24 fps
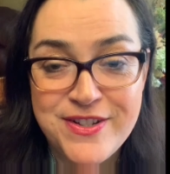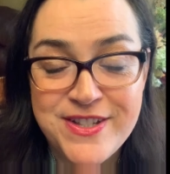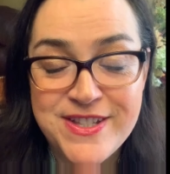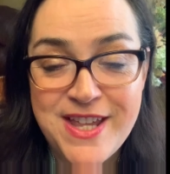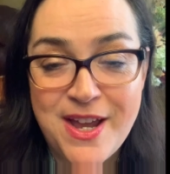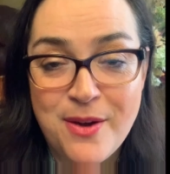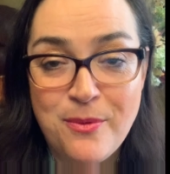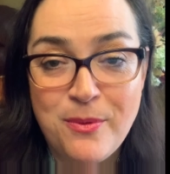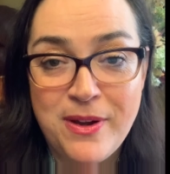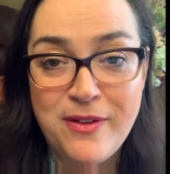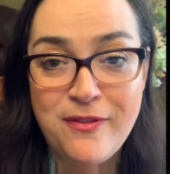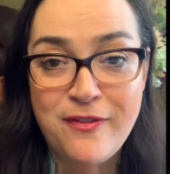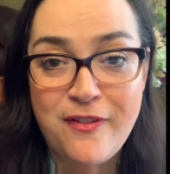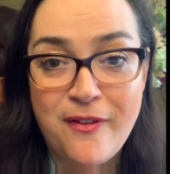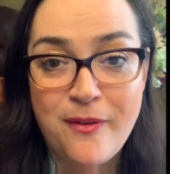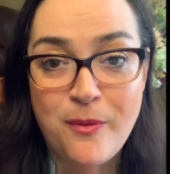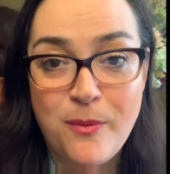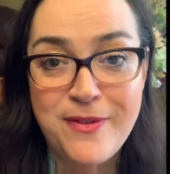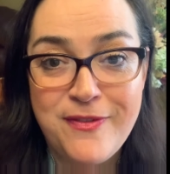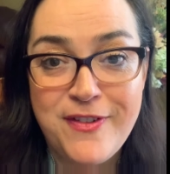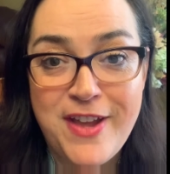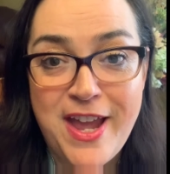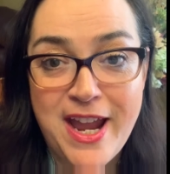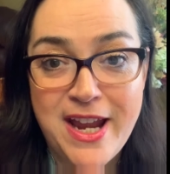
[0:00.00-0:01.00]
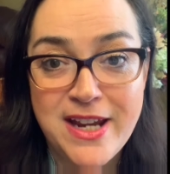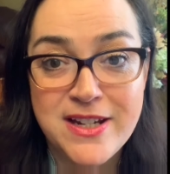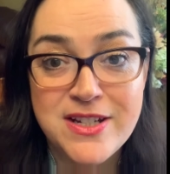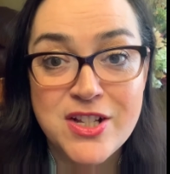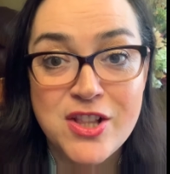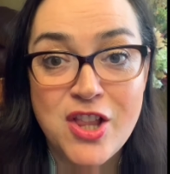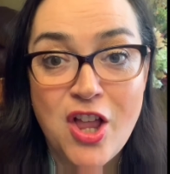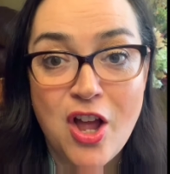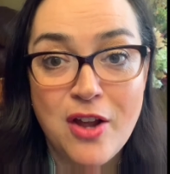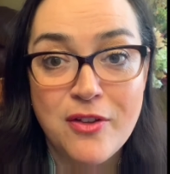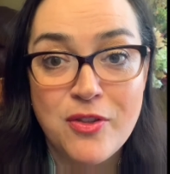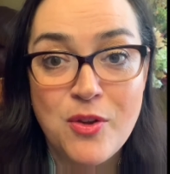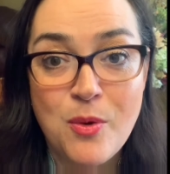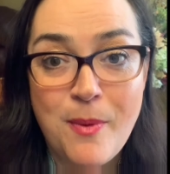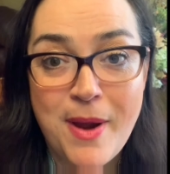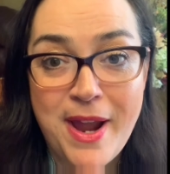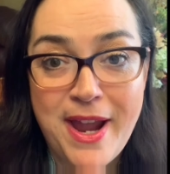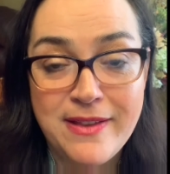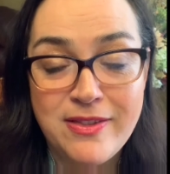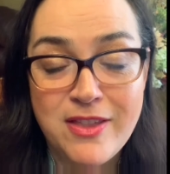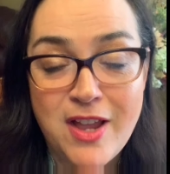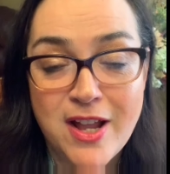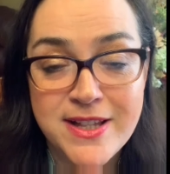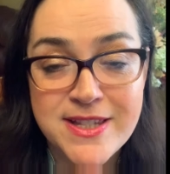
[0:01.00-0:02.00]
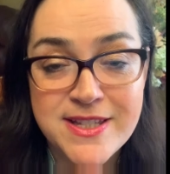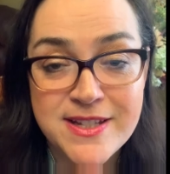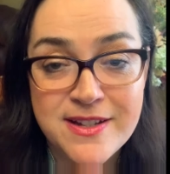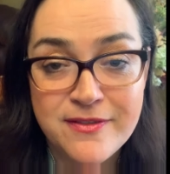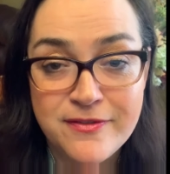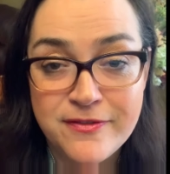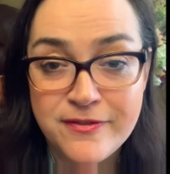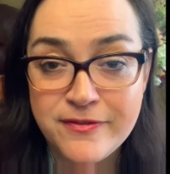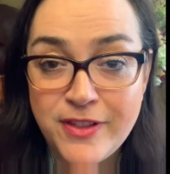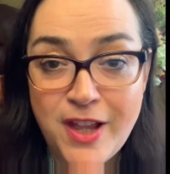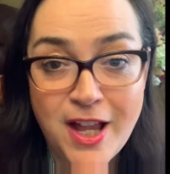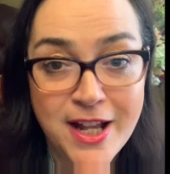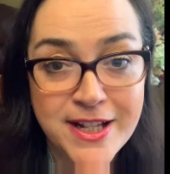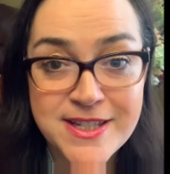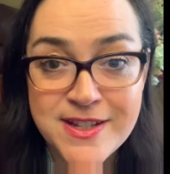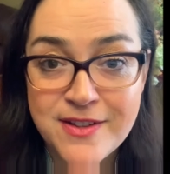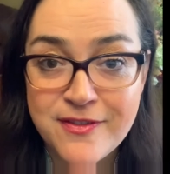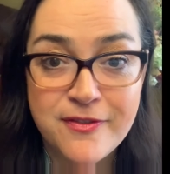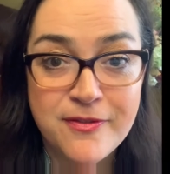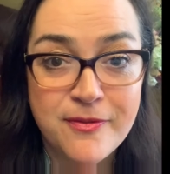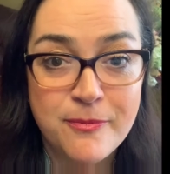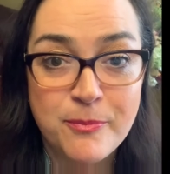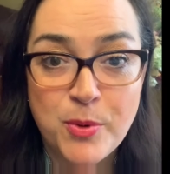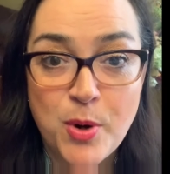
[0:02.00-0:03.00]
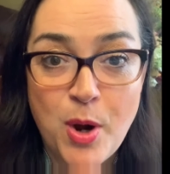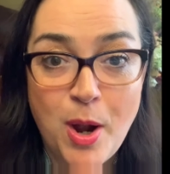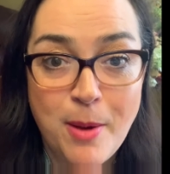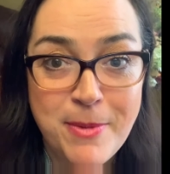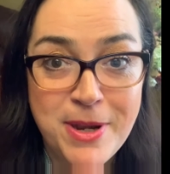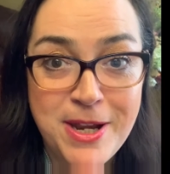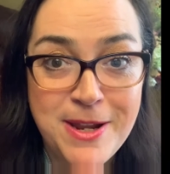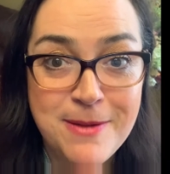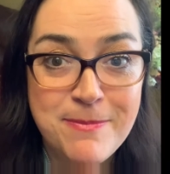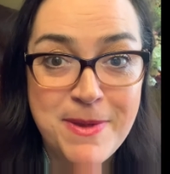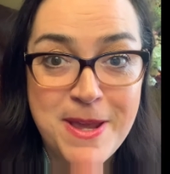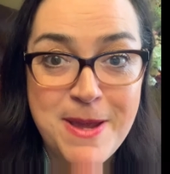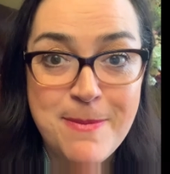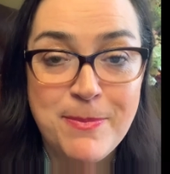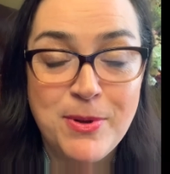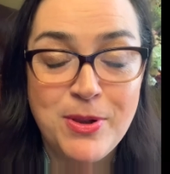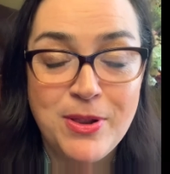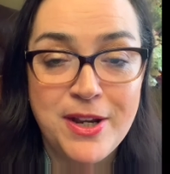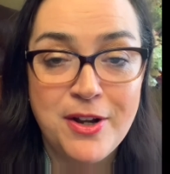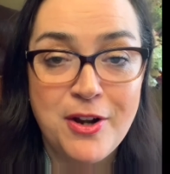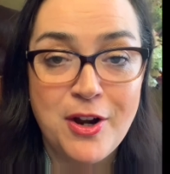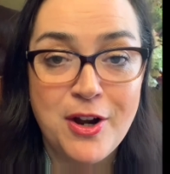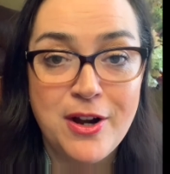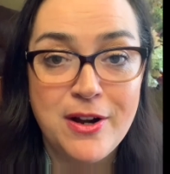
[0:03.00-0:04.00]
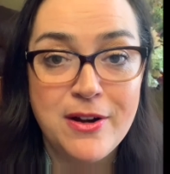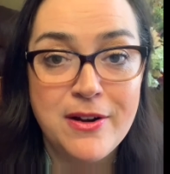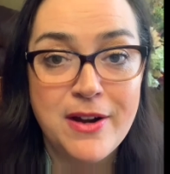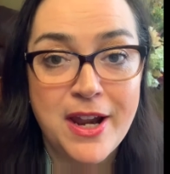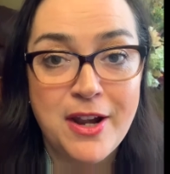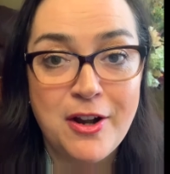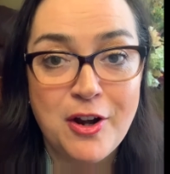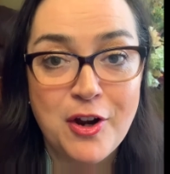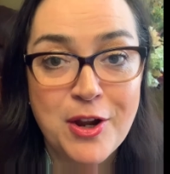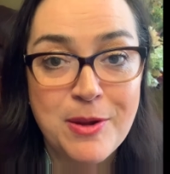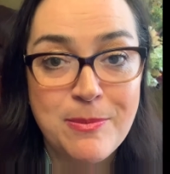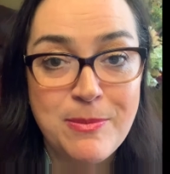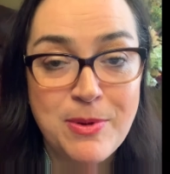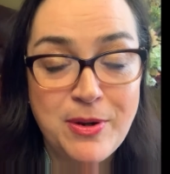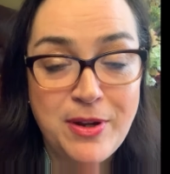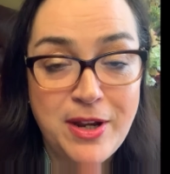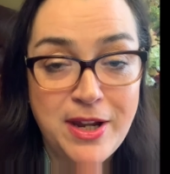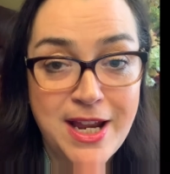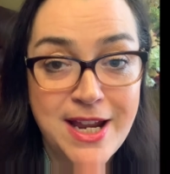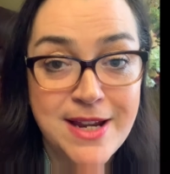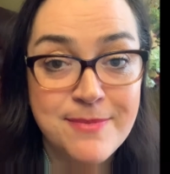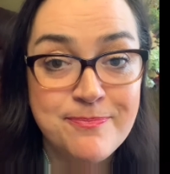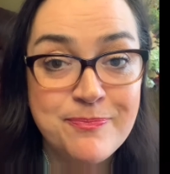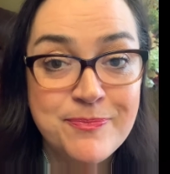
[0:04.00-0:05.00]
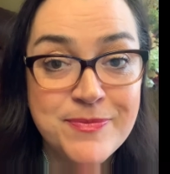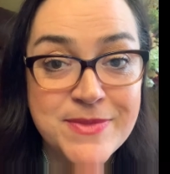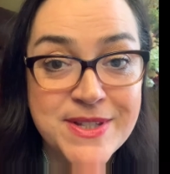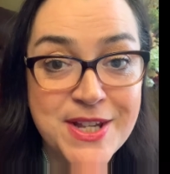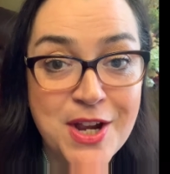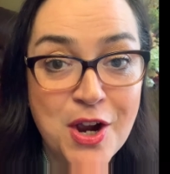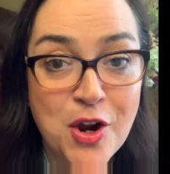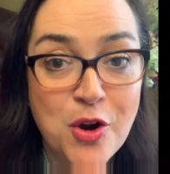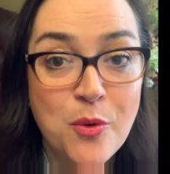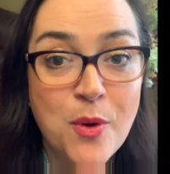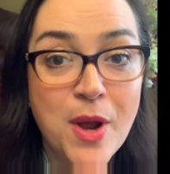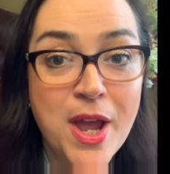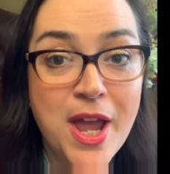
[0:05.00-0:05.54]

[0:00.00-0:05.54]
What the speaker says: that we've gained along the way. Lots of prominent people in our community. So